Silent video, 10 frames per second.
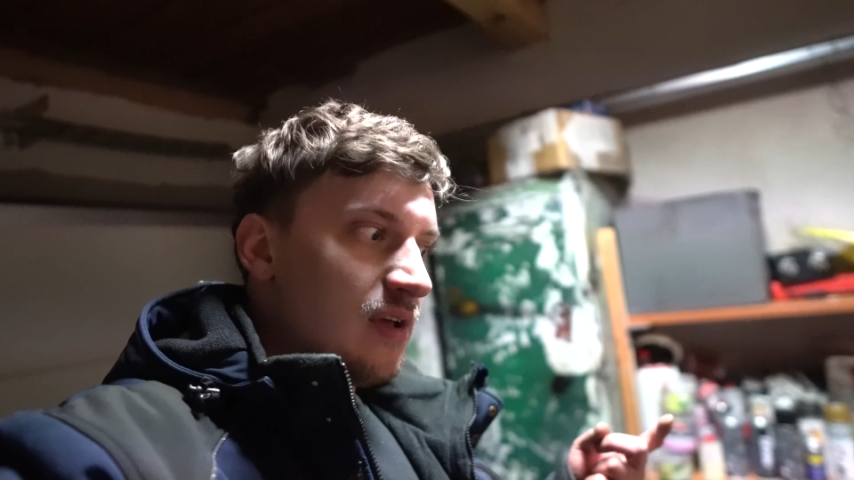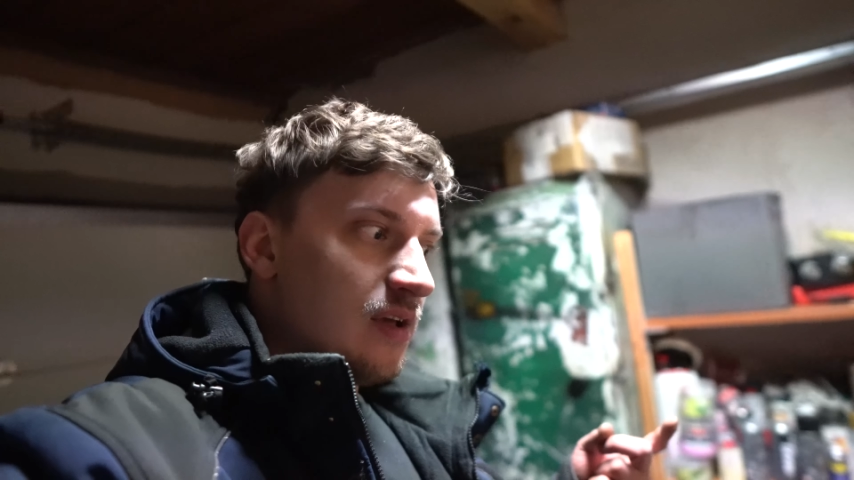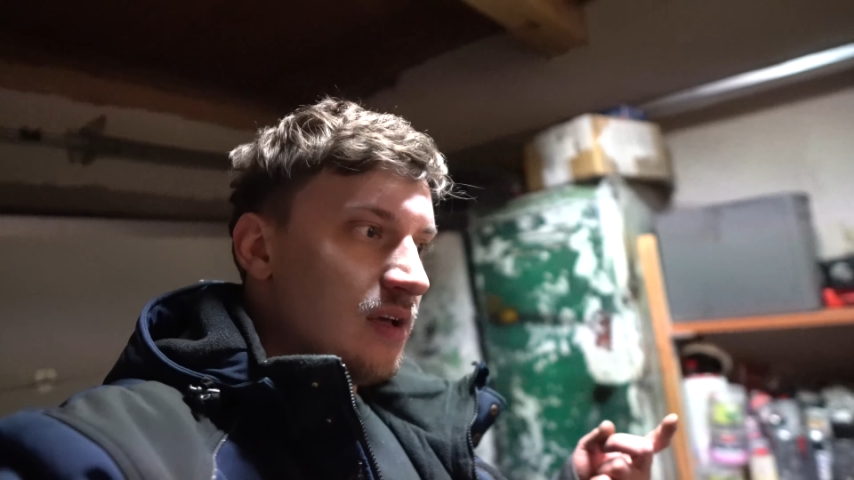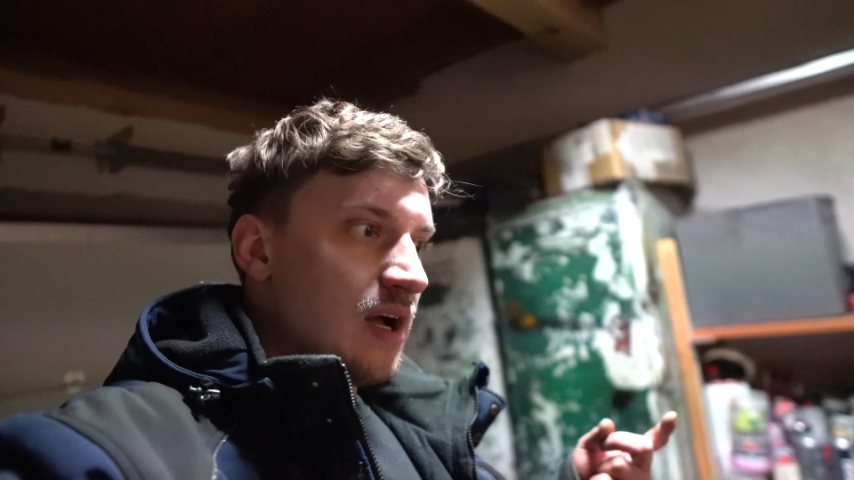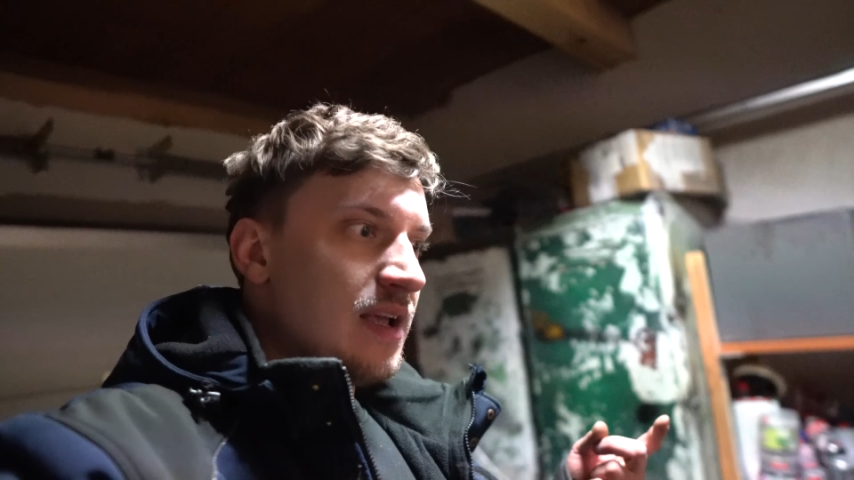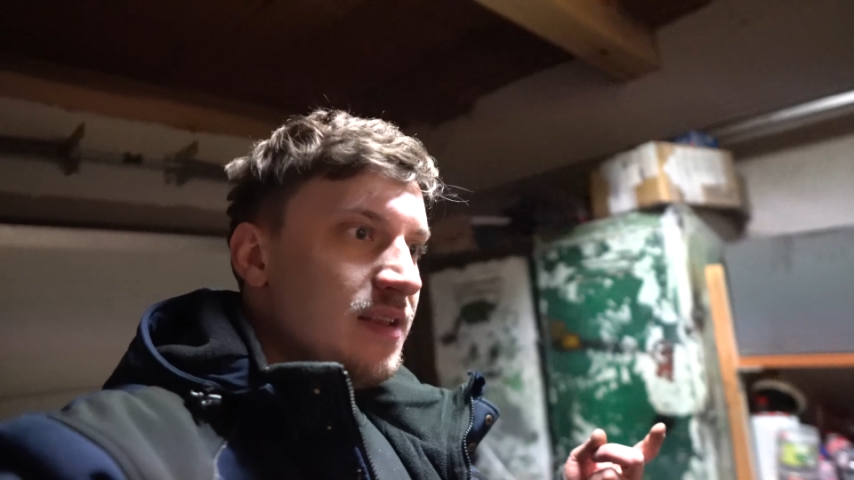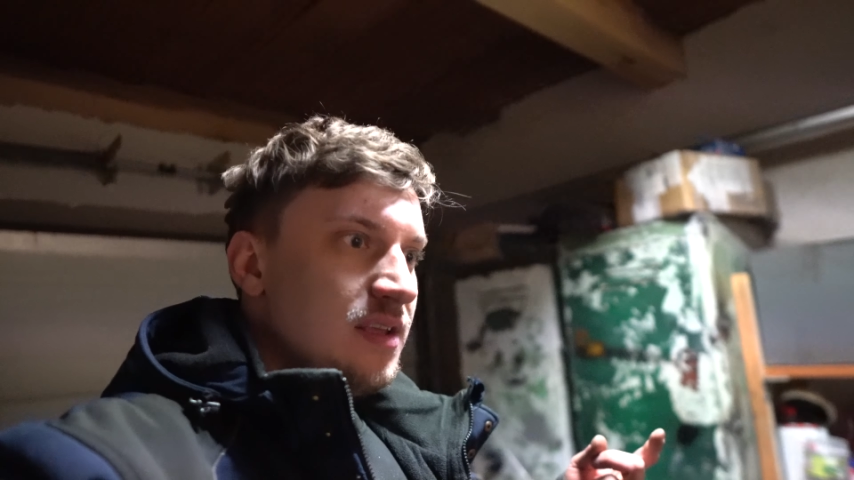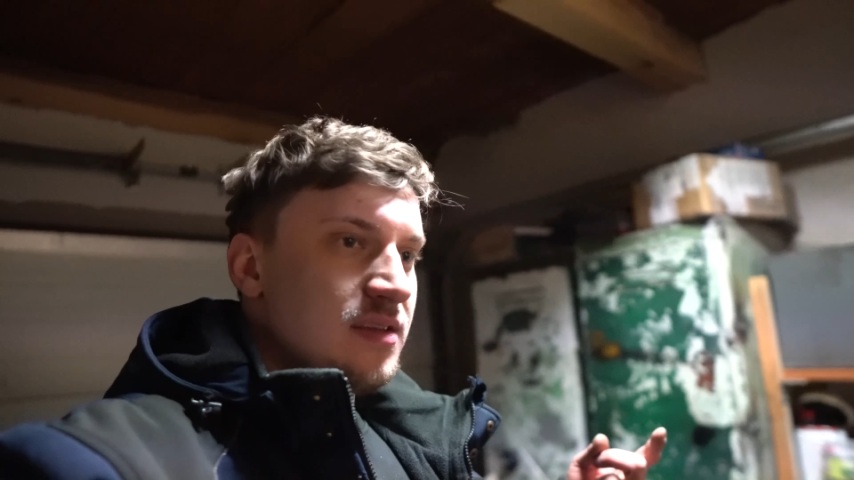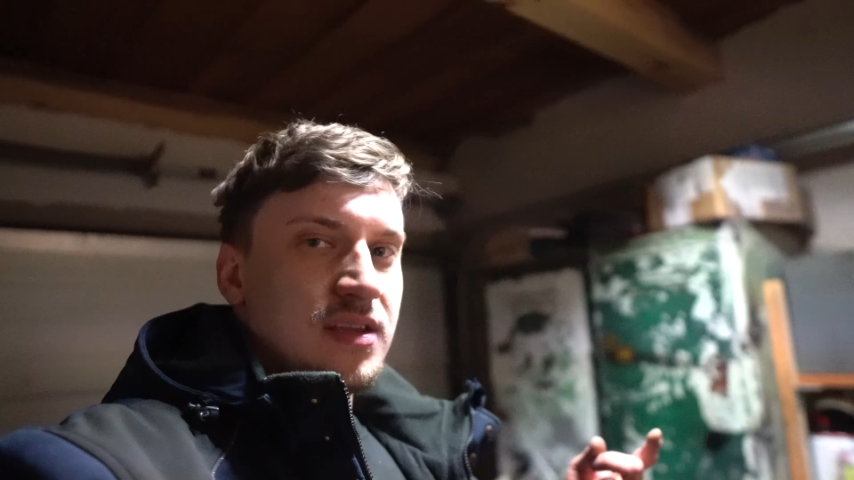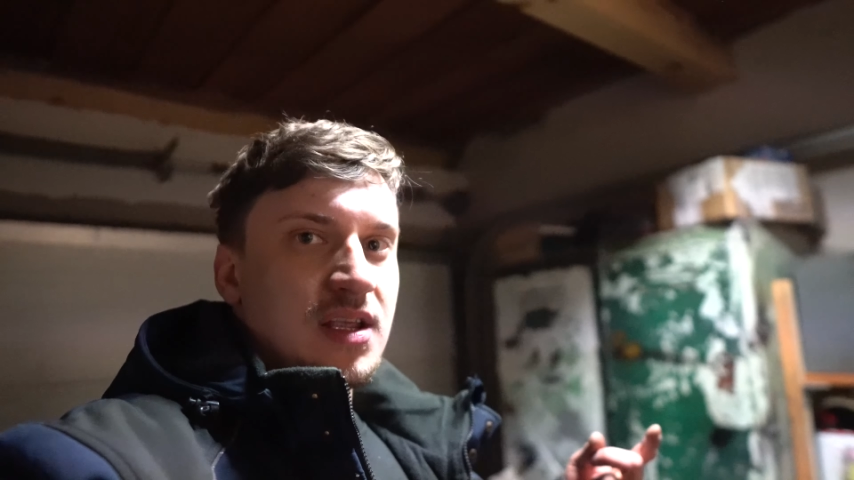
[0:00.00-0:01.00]
I
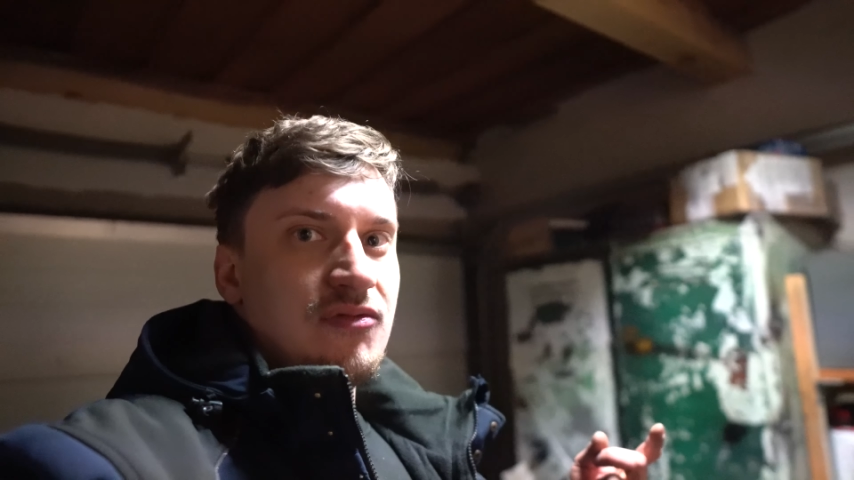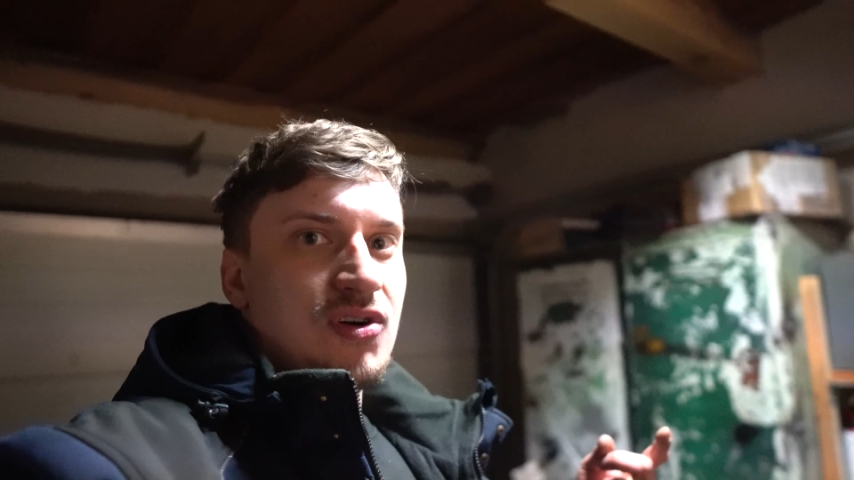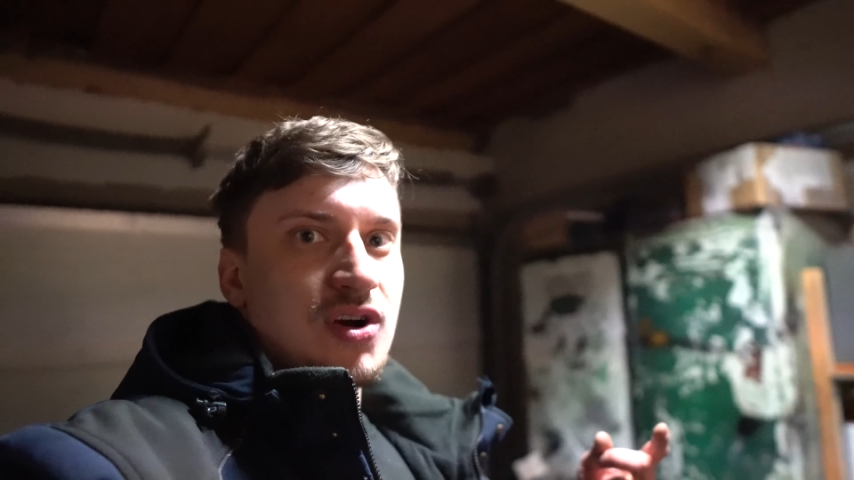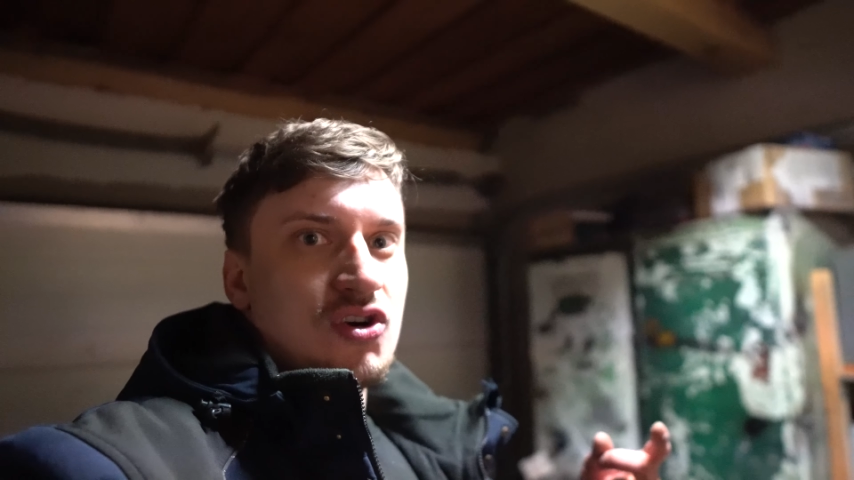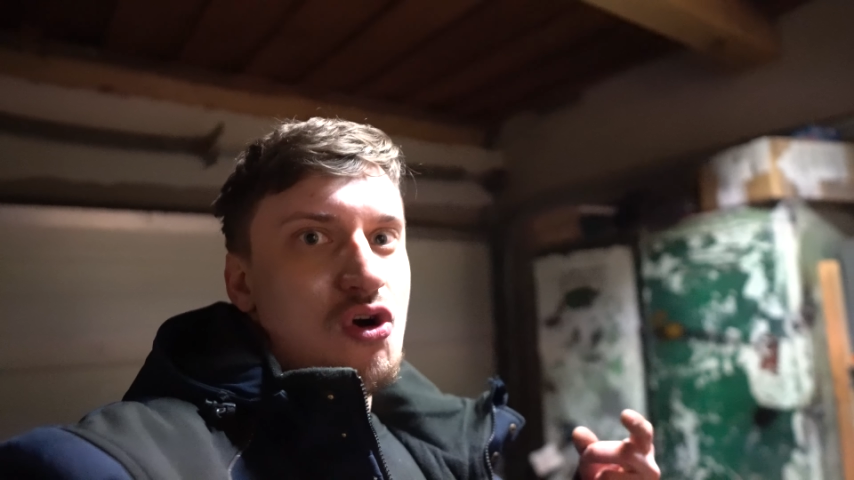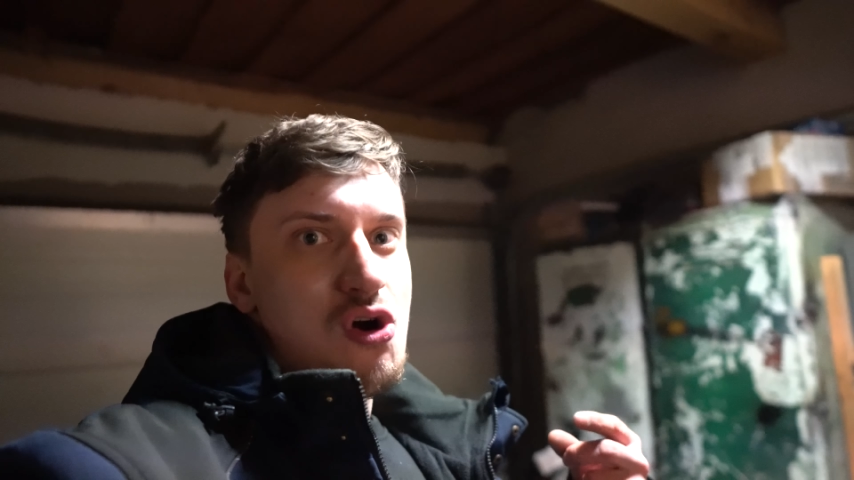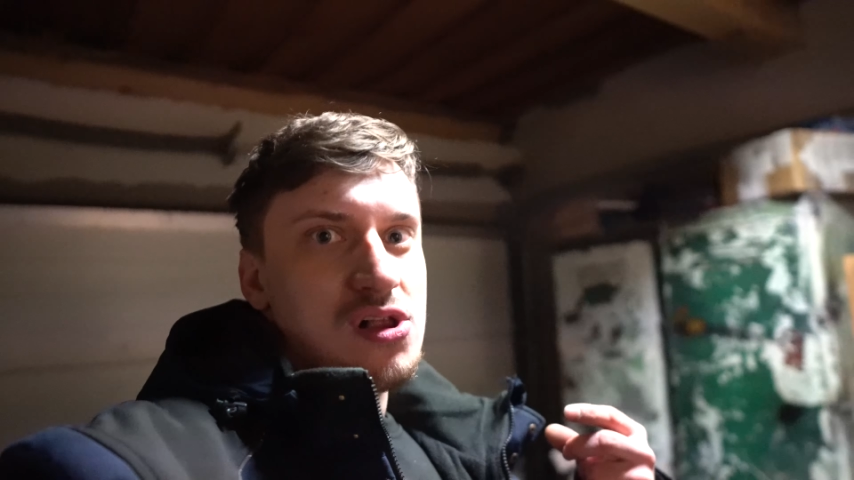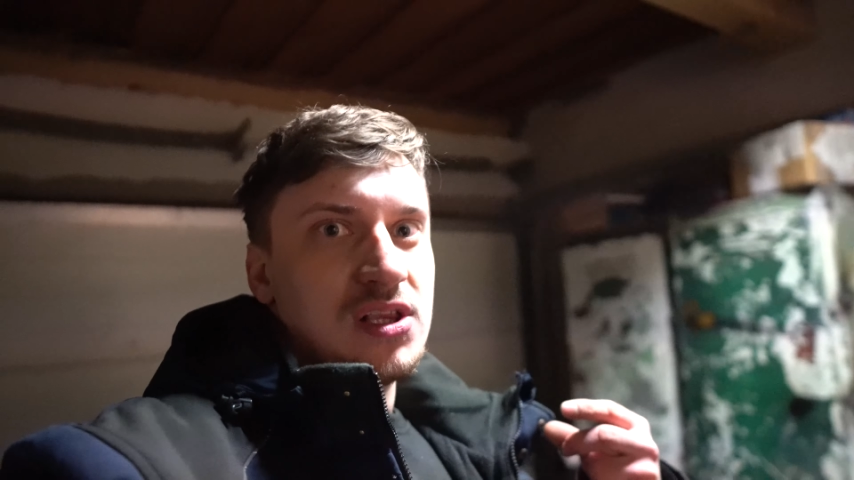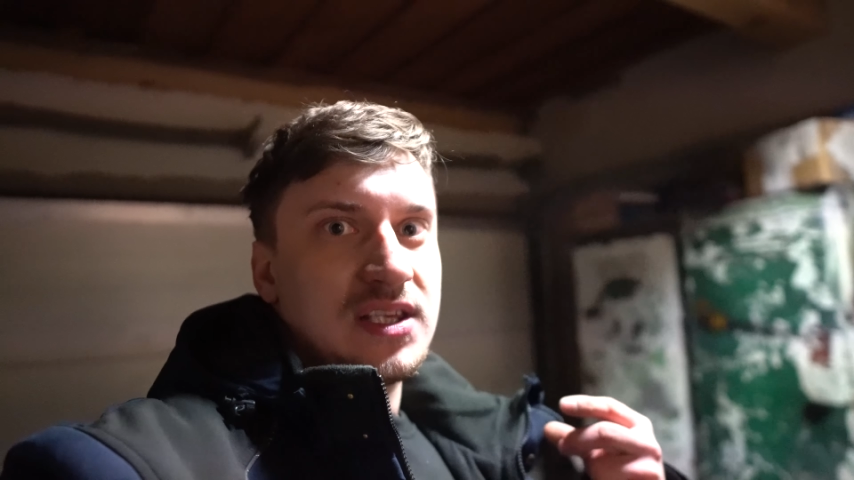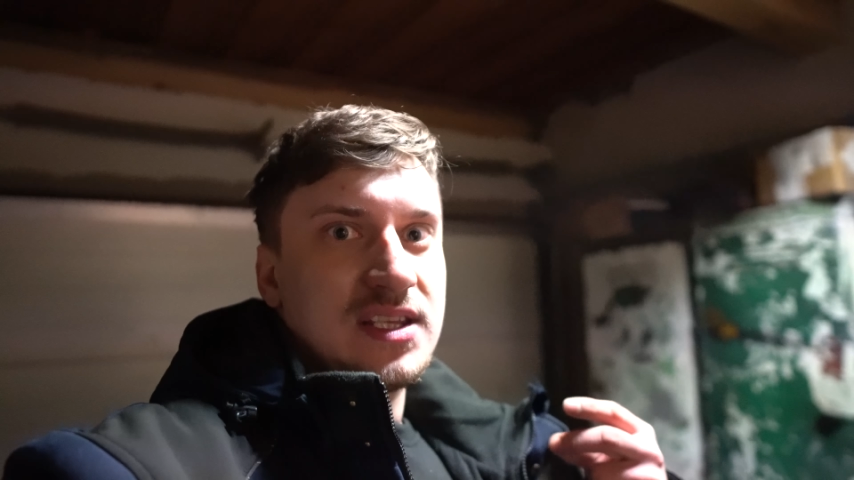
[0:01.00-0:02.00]
need another
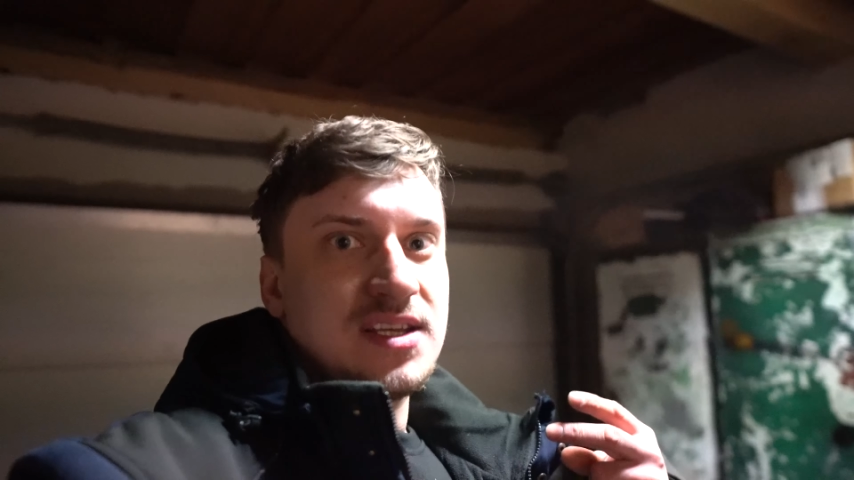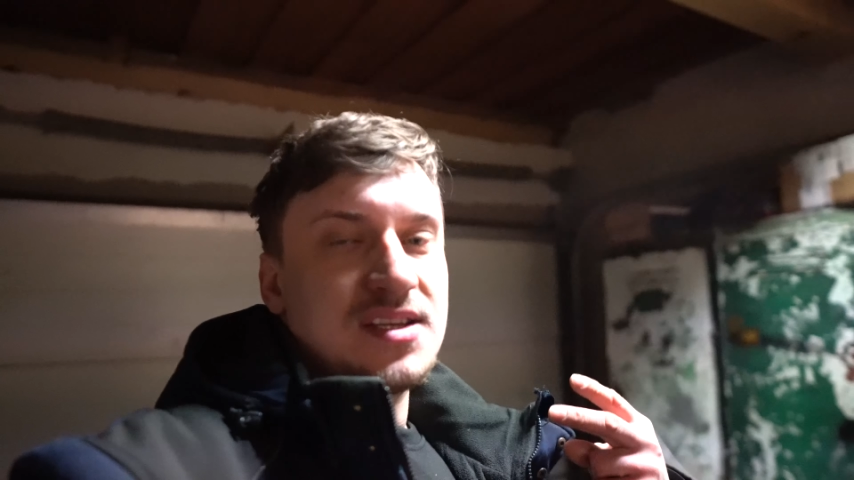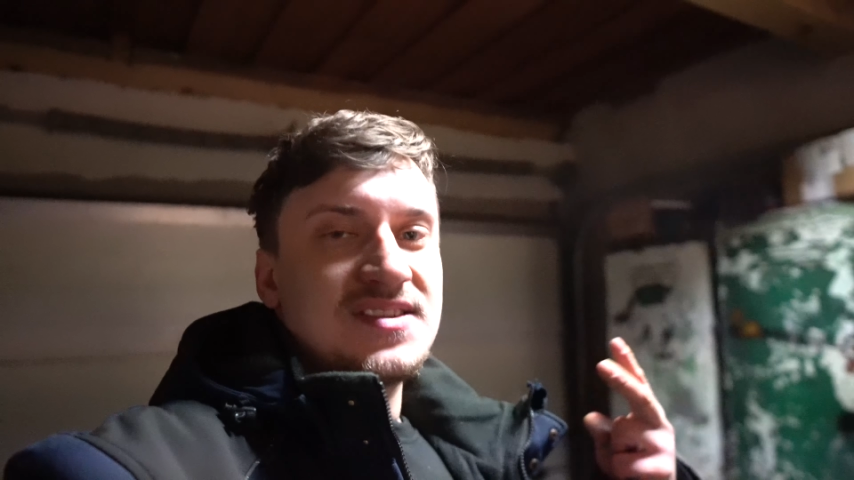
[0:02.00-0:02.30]
old